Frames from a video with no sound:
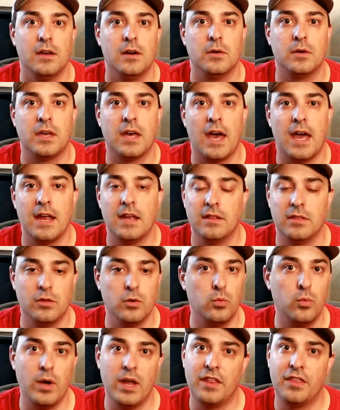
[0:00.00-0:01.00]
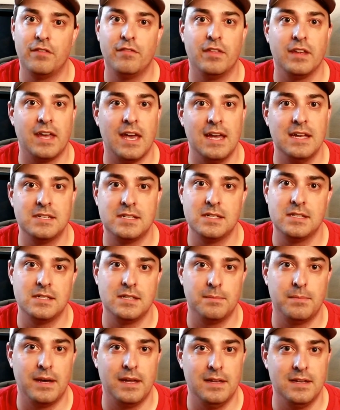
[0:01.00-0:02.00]
Okay, the width of the case
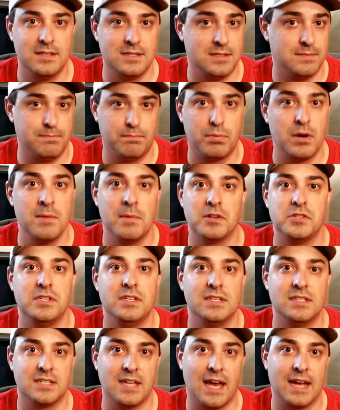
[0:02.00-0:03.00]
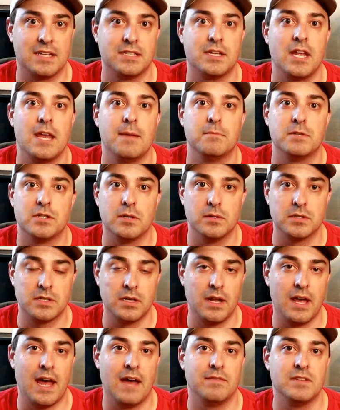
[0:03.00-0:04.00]
is pretty much the exact same, so it's
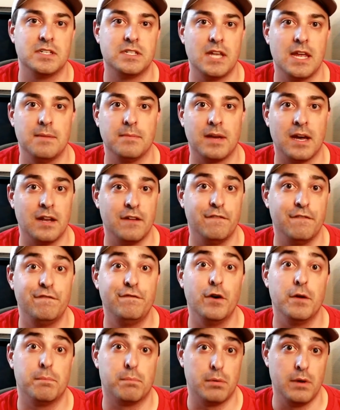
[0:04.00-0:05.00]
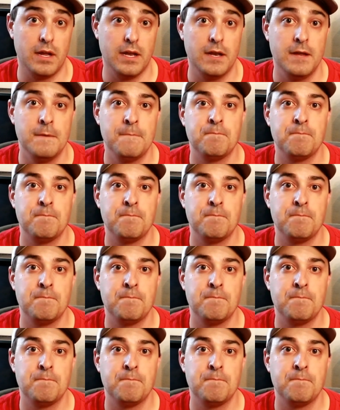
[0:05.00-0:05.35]
going to have the same kind of footprint